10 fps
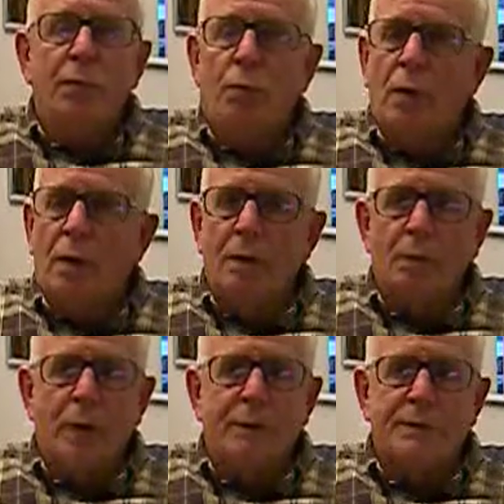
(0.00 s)
only
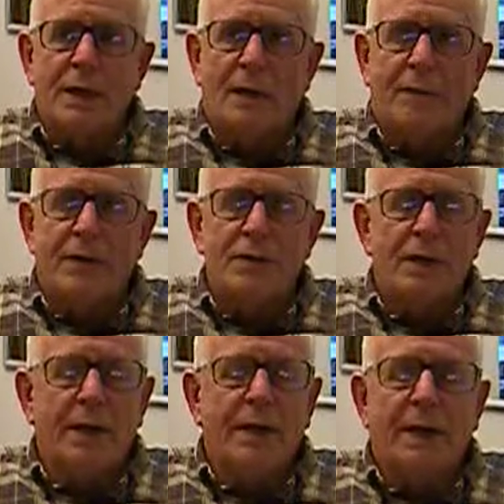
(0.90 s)
one way of
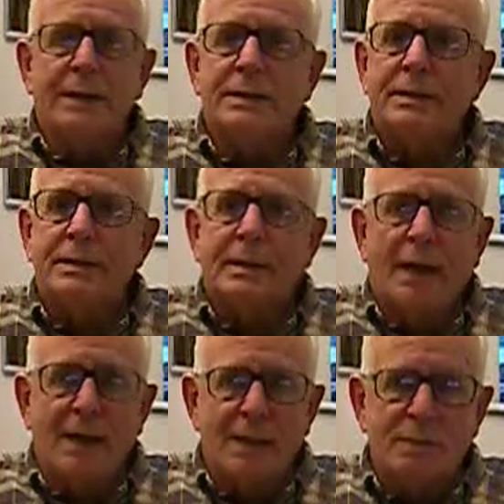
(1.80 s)
salvation, and that's the
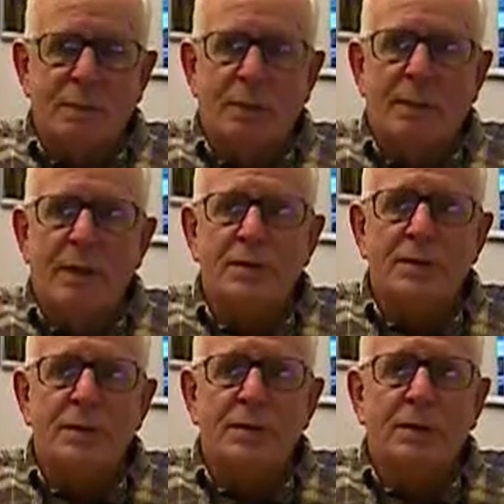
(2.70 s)
gospel
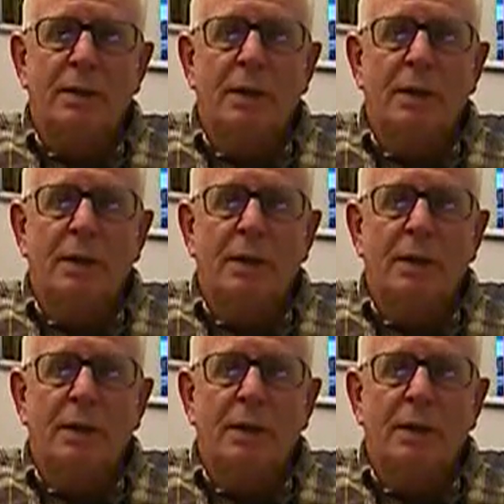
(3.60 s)
message.